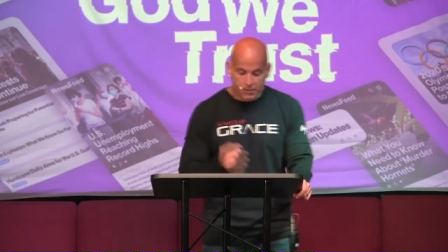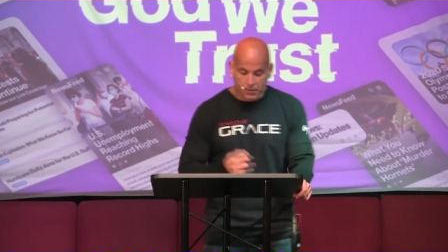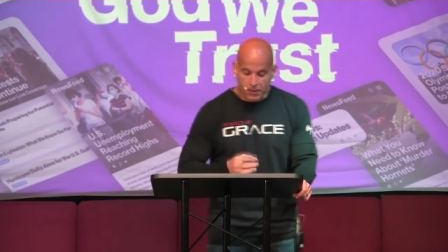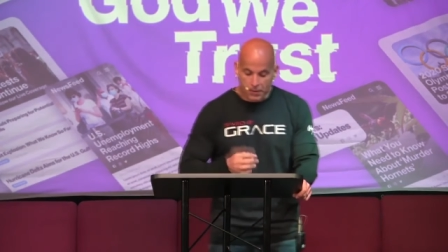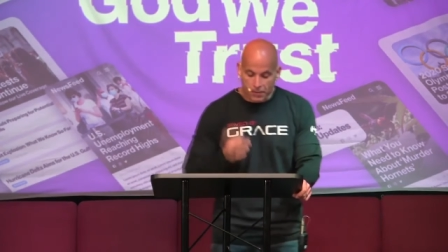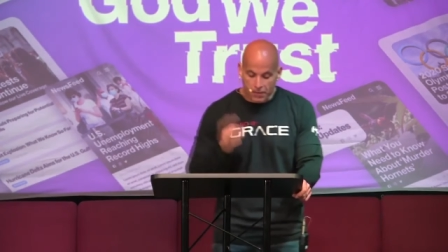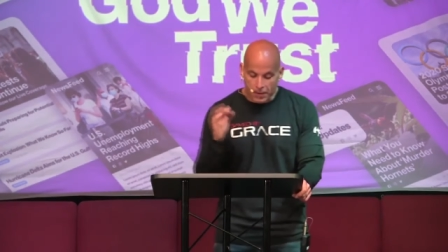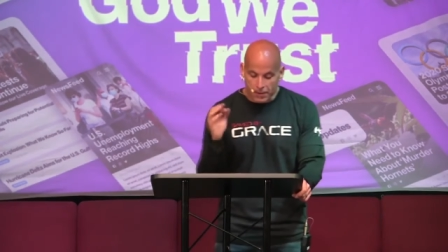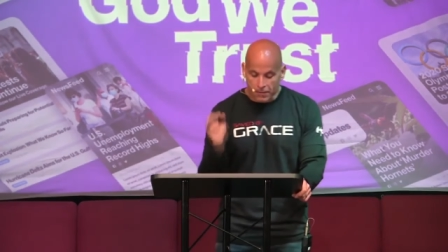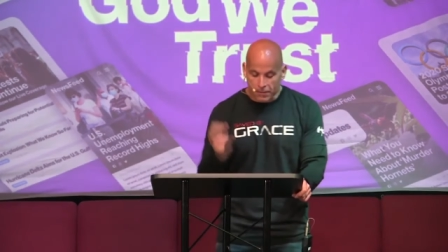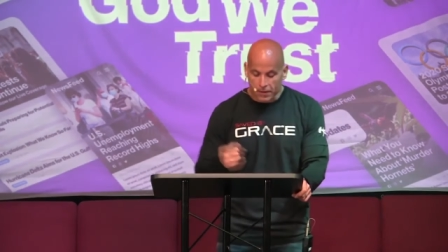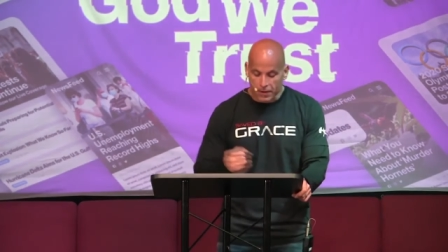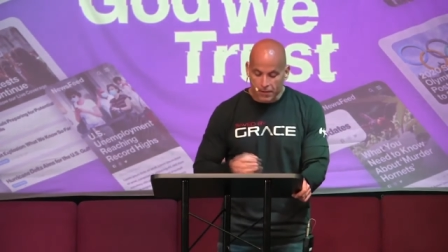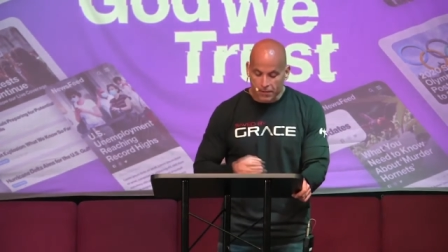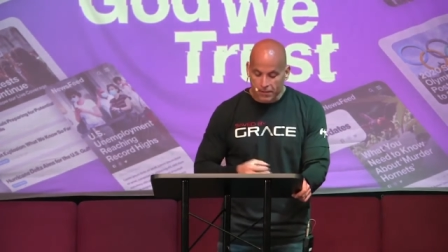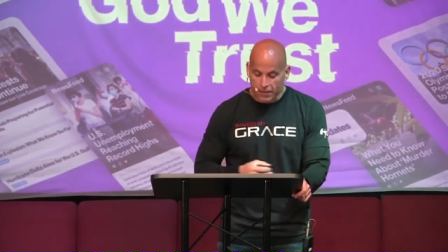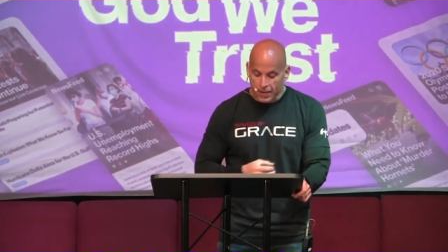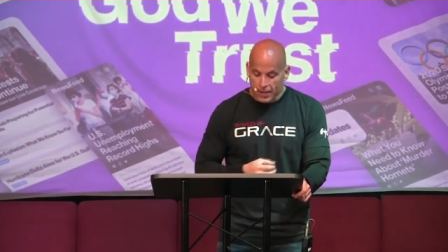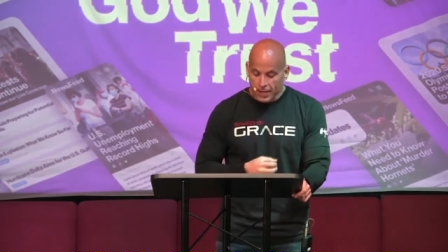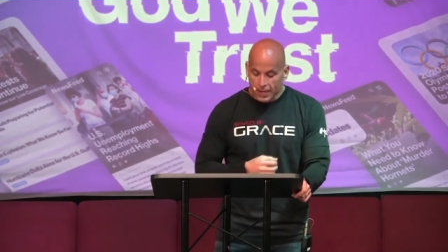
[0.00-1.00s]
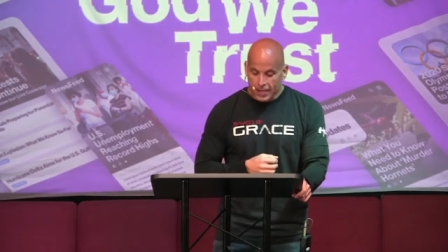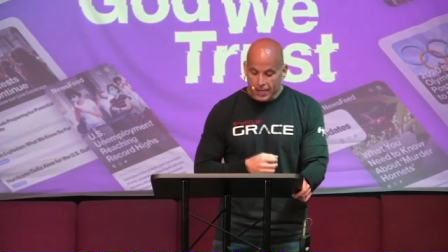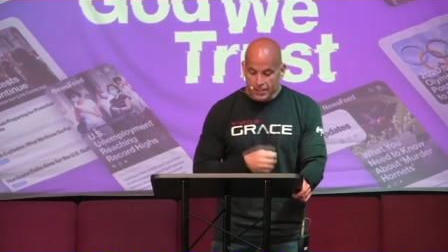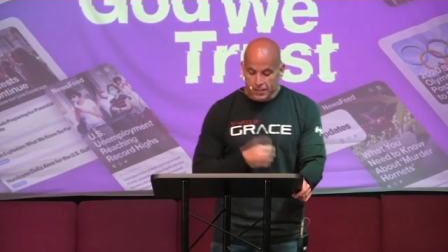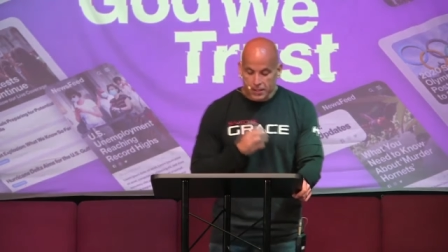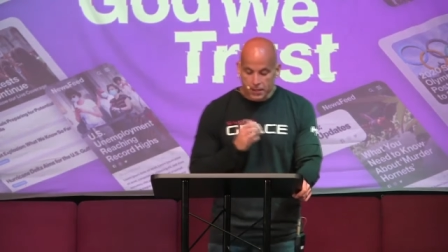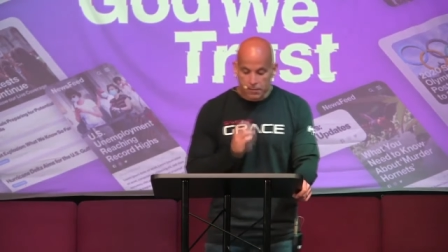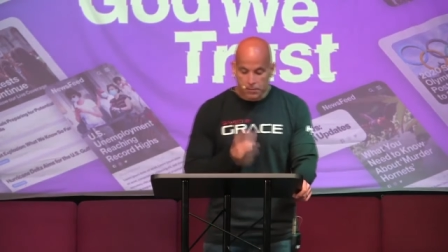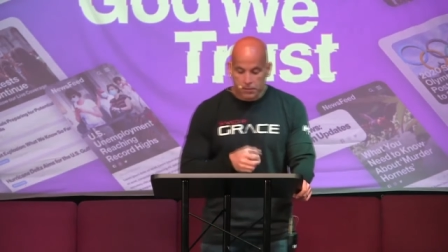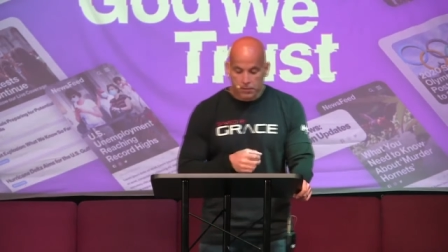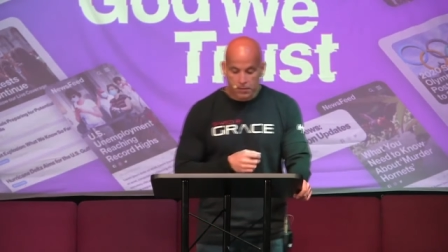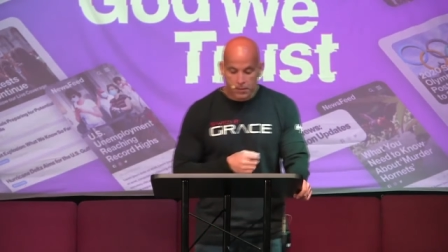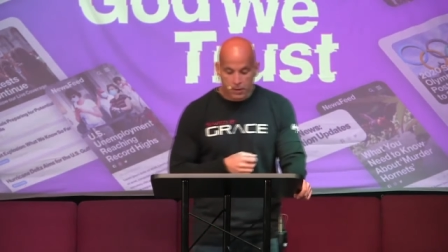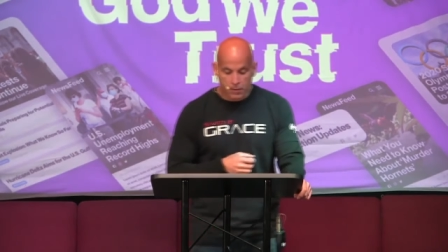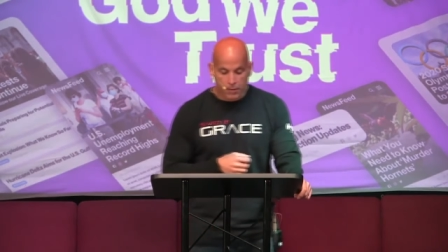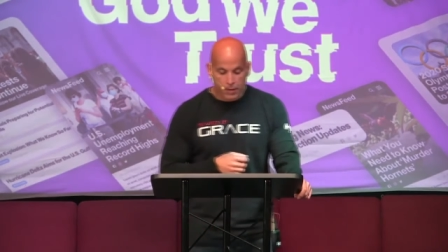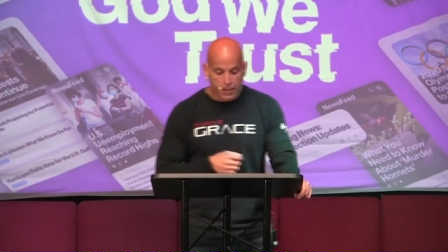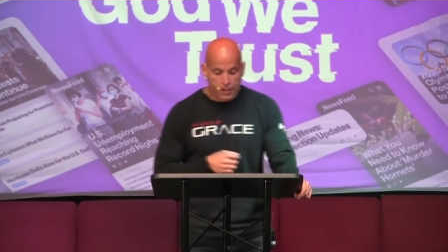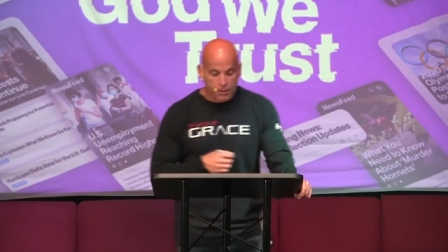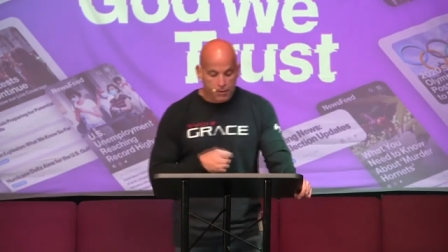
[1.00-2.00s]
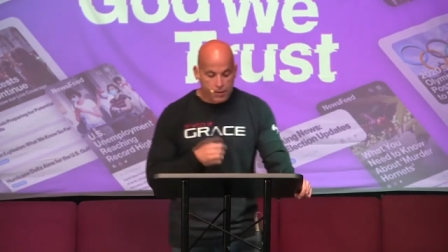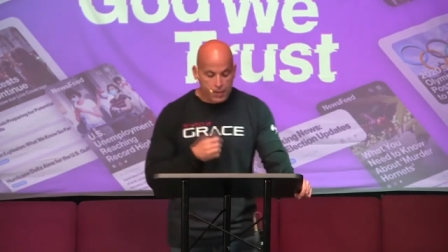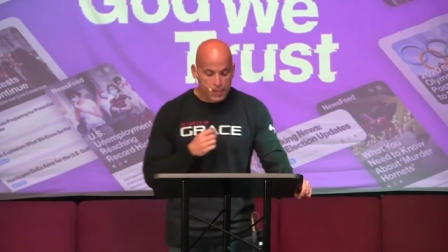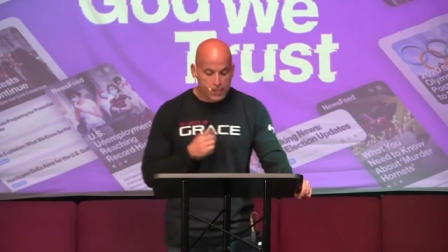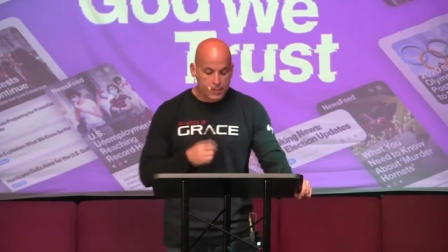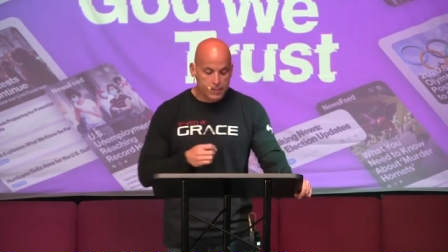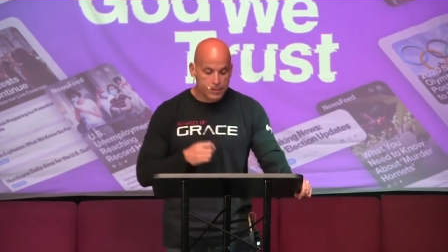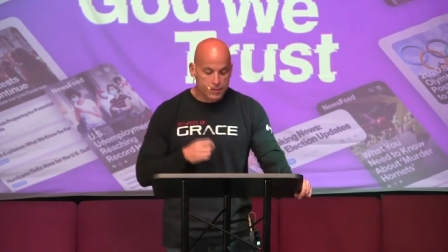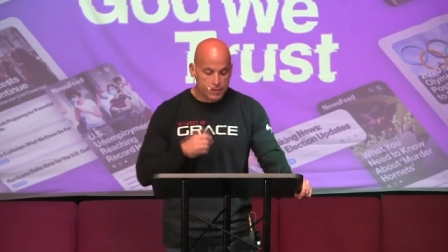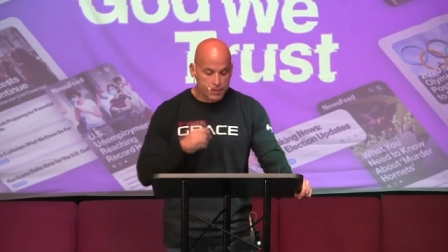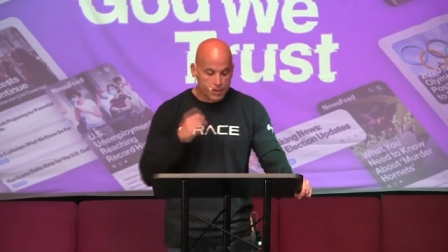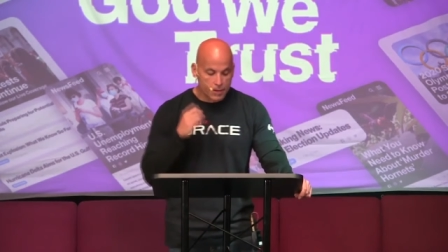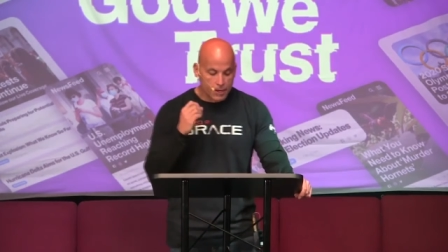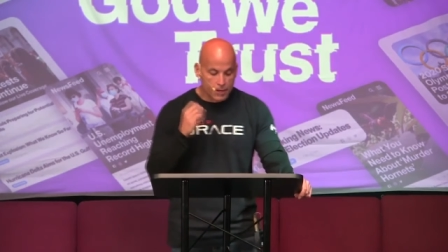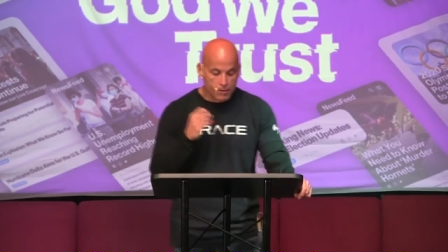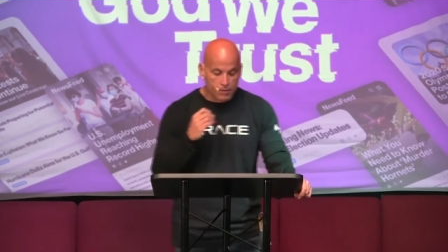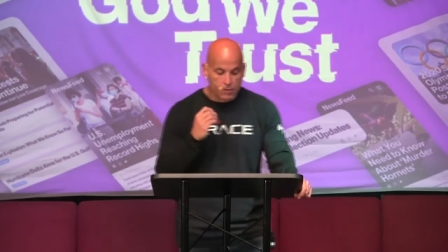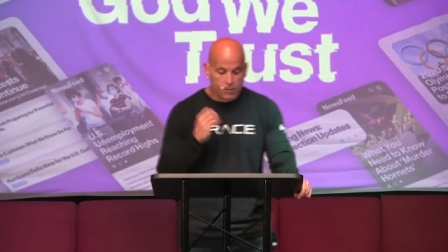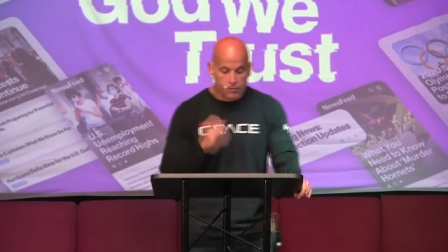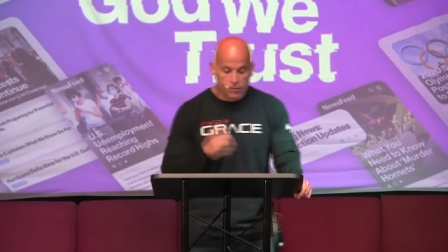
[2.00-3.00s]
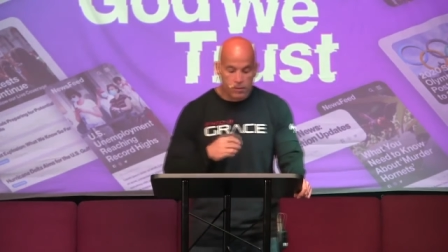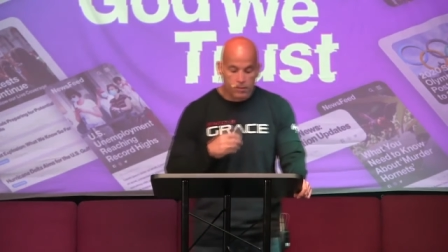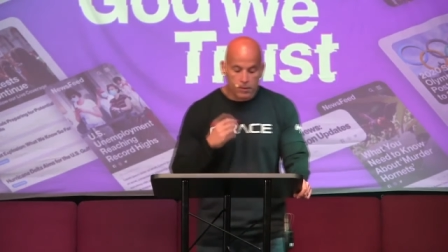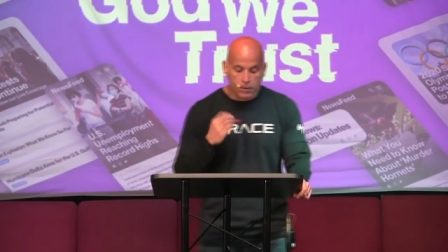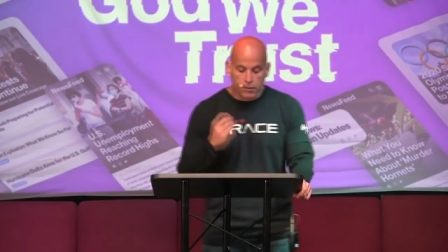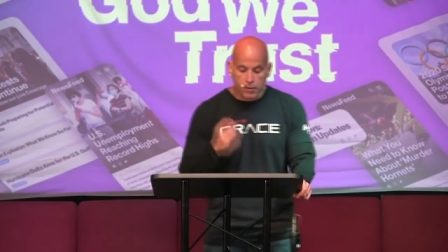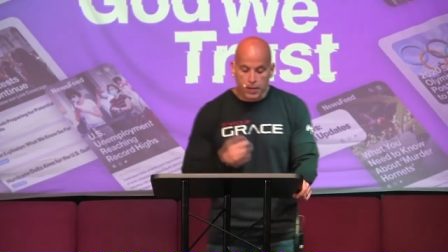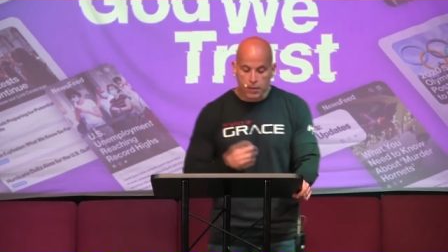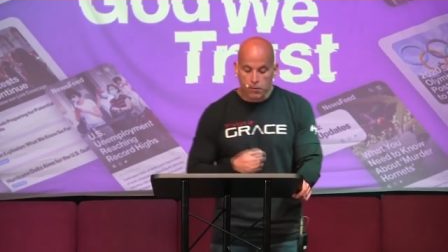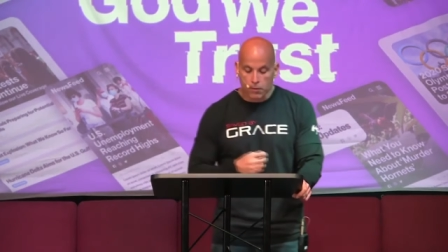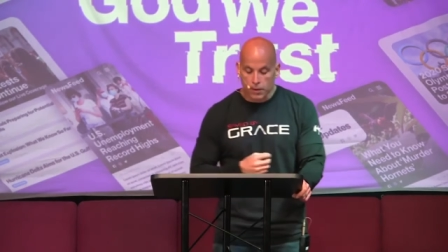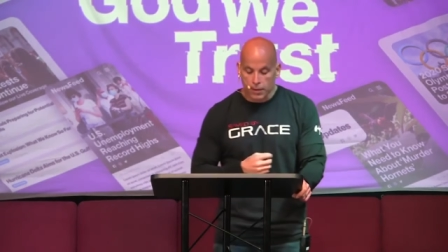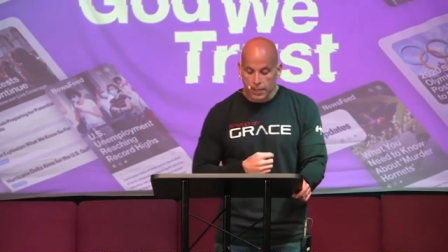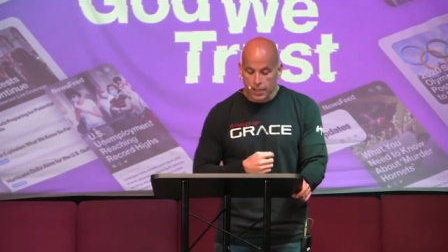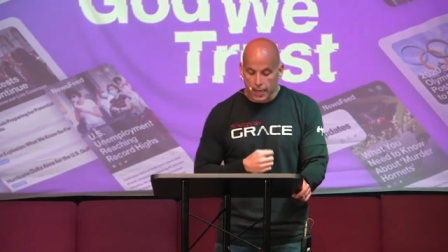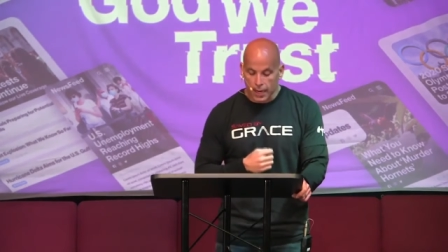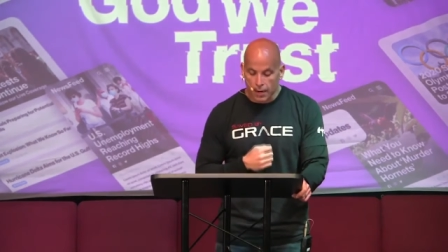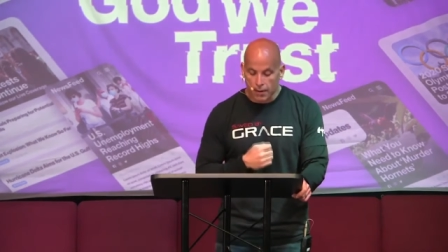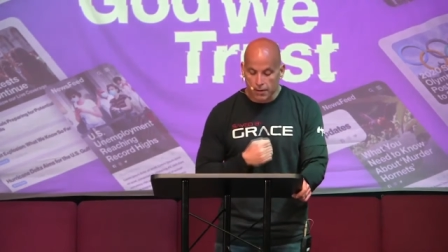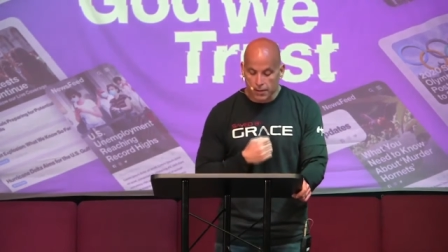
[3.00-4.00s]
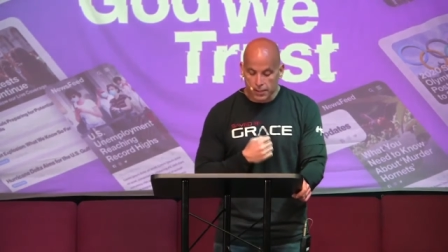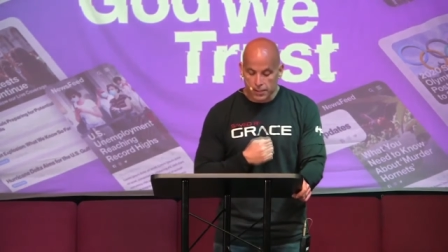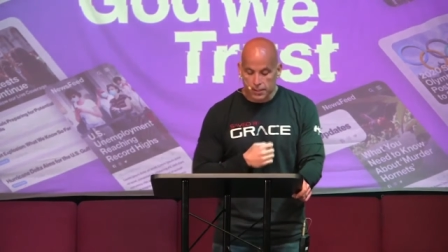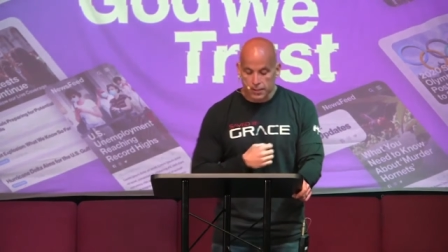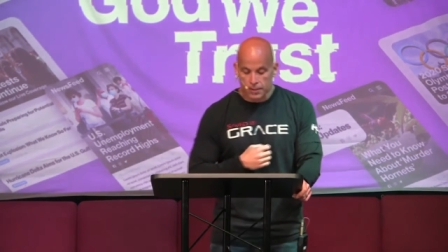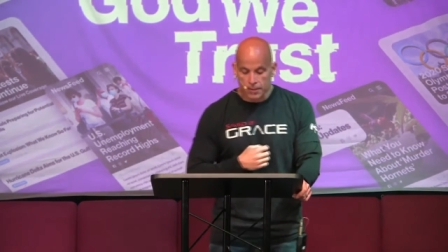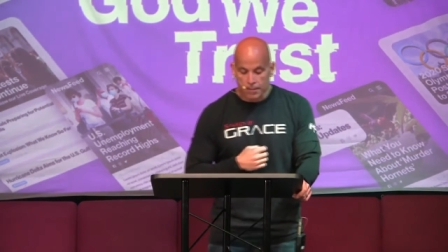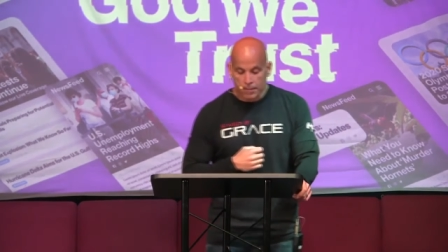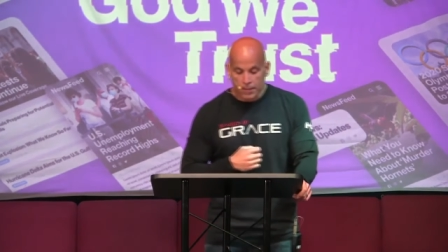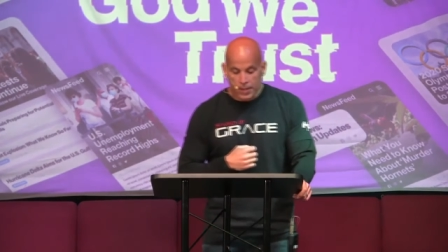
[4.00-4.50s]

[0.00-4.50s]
We, we, we've, it comes from the Greek grace, uh, from the Greek word charis,